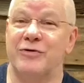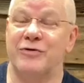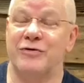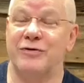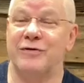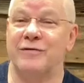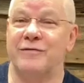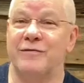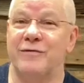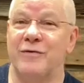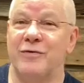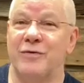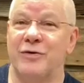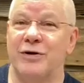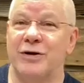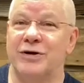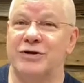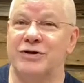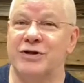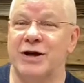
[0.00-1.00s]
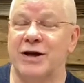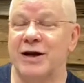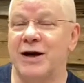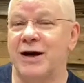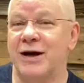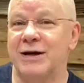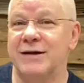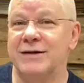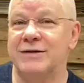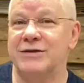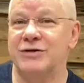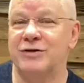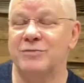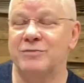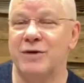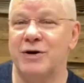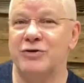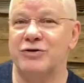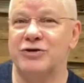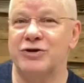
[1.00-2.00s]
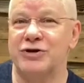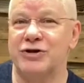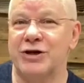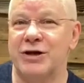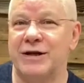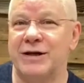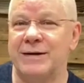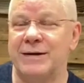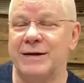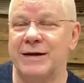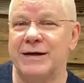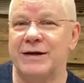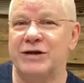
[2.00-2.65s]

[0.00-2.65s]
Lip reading: 34 is that God took Moses and he